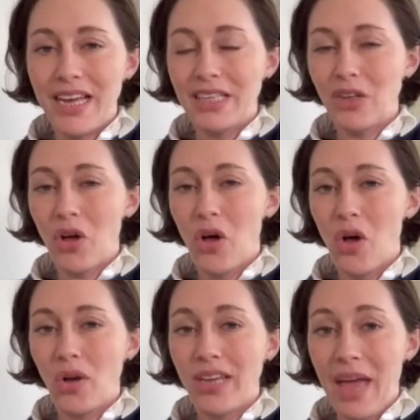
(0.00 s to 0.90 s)
It's
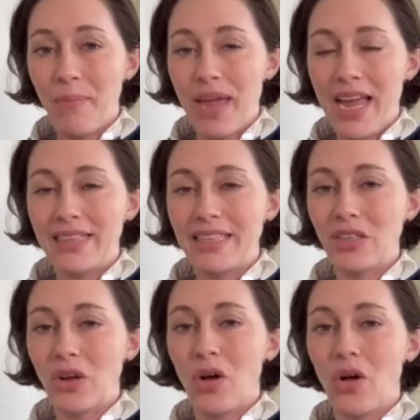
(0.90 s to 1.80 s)
all campaigns.
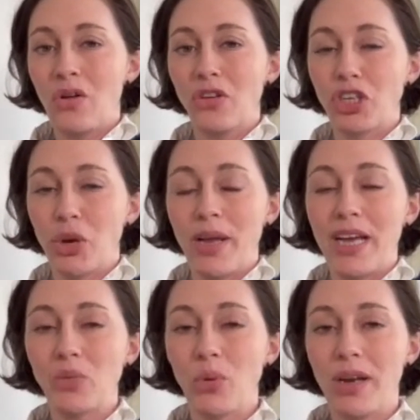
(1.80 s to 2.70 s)
It's all showing
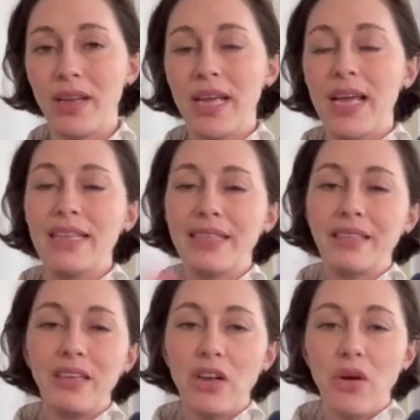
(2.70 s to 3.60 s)
us what it's,
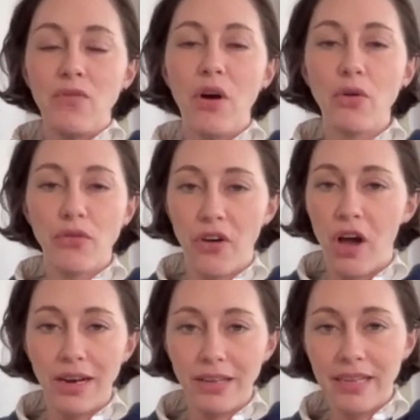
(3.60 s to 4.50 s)
you know, voter
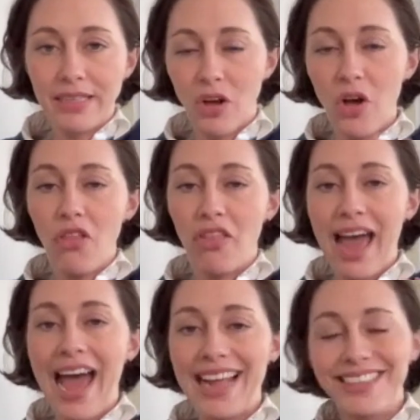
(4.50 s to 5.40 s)
fraud. It's all that.